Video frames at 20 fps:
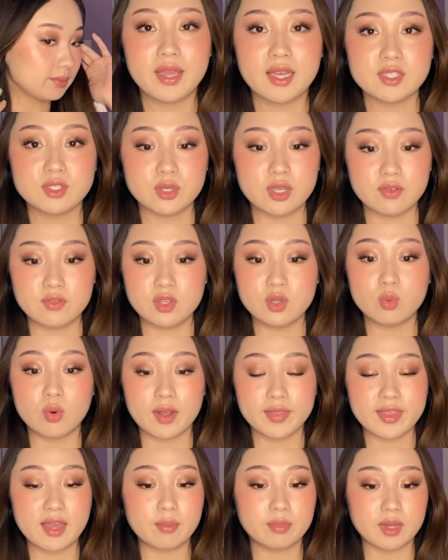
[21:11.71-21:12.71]
Yeah, so if you
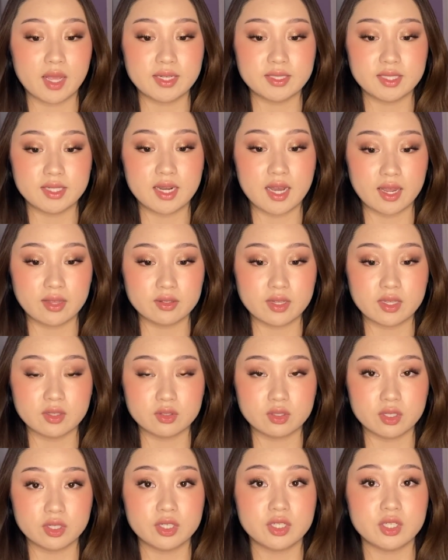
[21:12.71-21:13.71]
want that blinding highlight
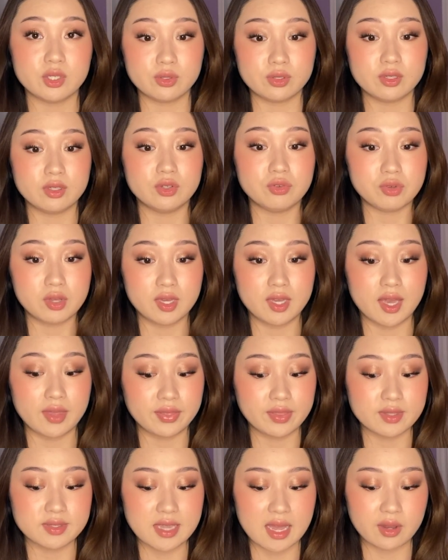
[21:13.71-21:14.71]
look, you can get
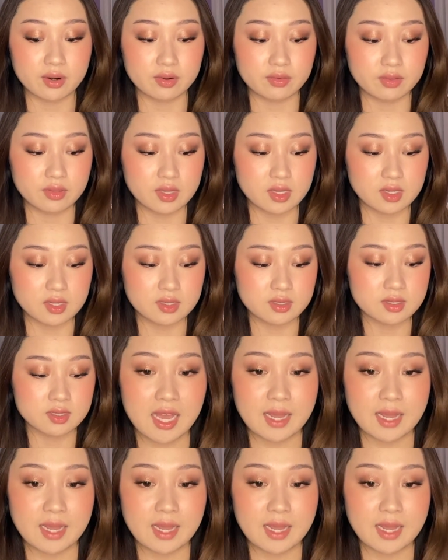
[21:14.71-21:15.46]
this out of these.